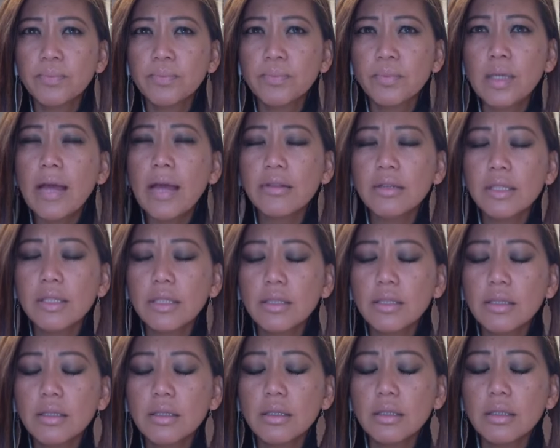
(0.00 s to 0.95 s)

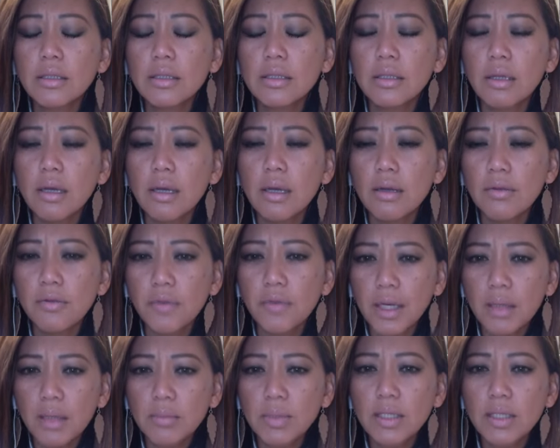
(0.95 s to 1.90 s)
Catholic
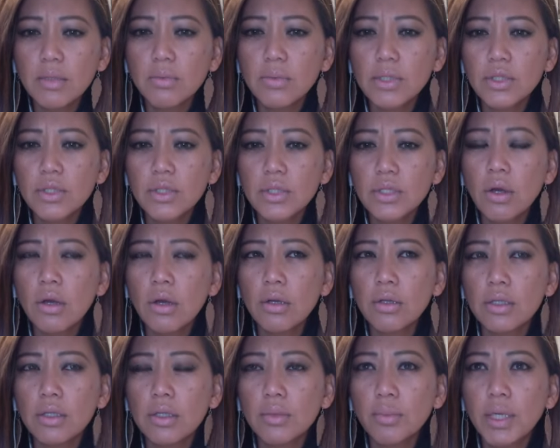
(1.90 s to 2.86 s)
family, we should honor
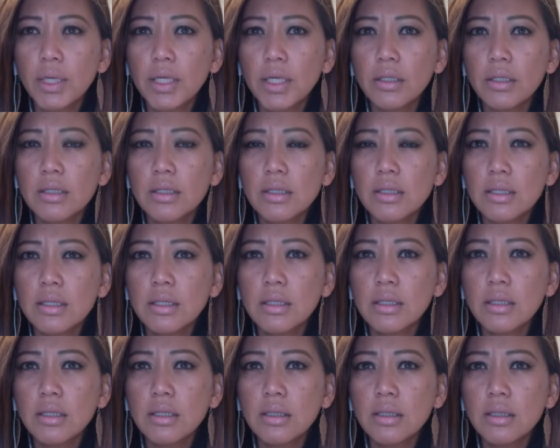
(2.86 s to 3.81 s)
our parents,
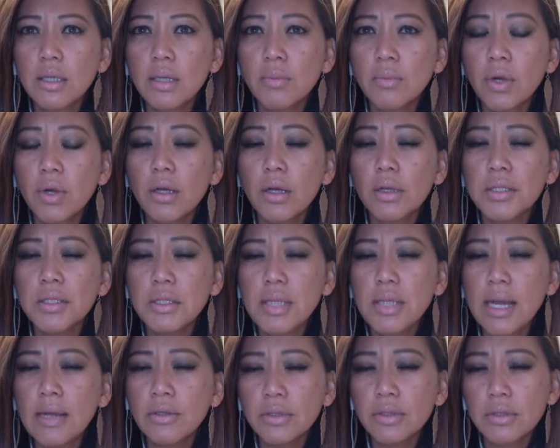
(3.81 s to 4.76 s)
and they brought us
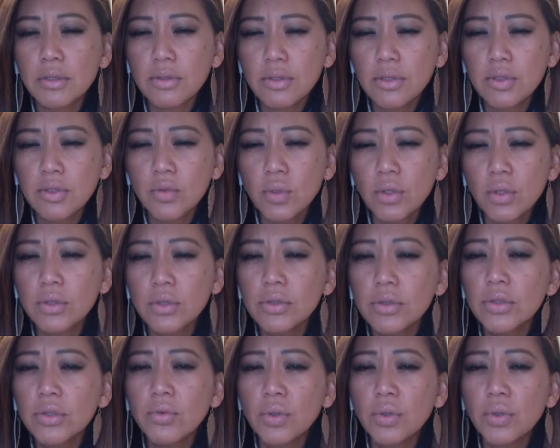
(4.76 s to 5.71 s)
out to this world
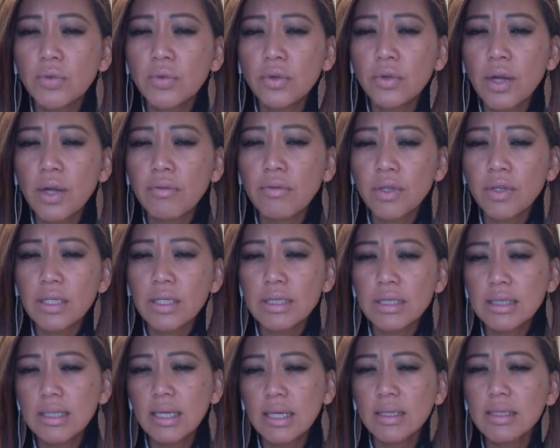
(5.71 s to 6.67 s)
and we're forever
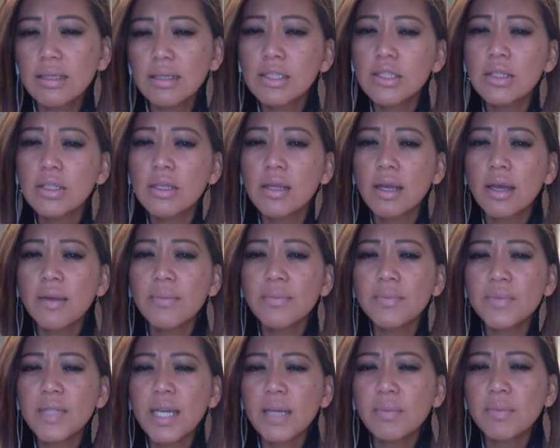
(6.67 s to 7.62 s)
indebted to them
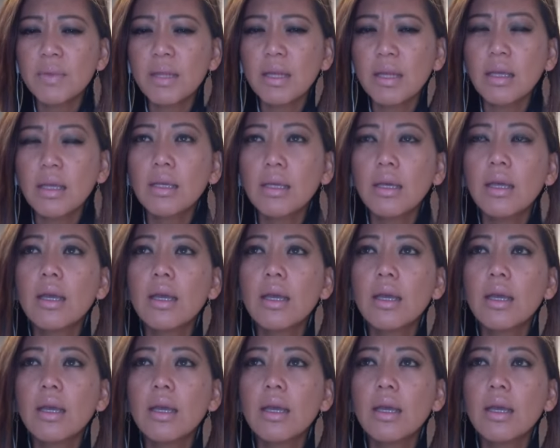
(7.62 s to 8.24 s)
type thing.